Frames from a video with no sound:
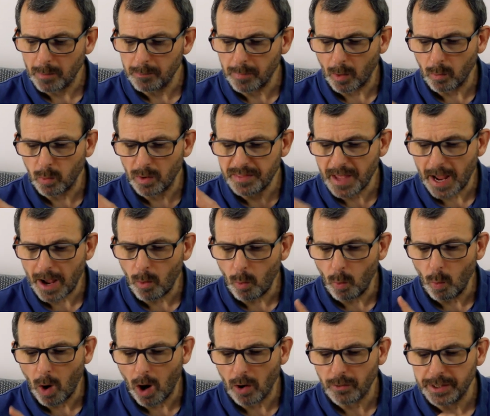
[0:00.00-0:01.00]
but
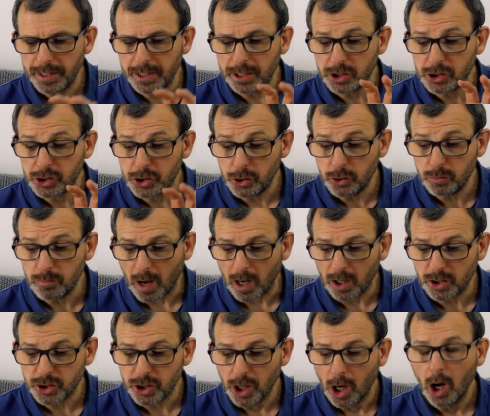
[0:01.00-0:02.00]
without worrying too
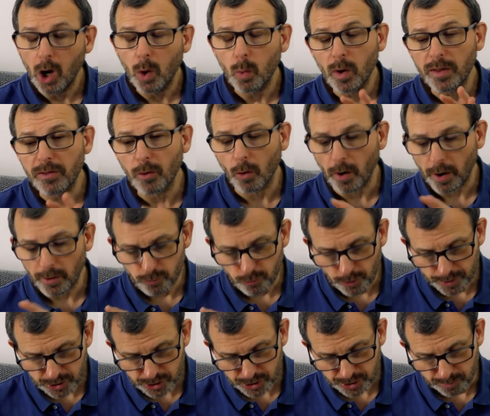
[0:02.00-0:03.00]
much whether I
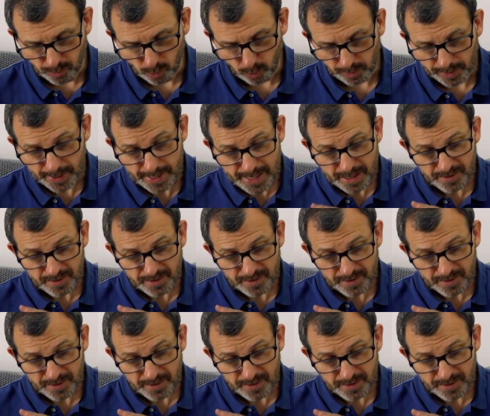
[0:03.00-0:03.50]
reached them all.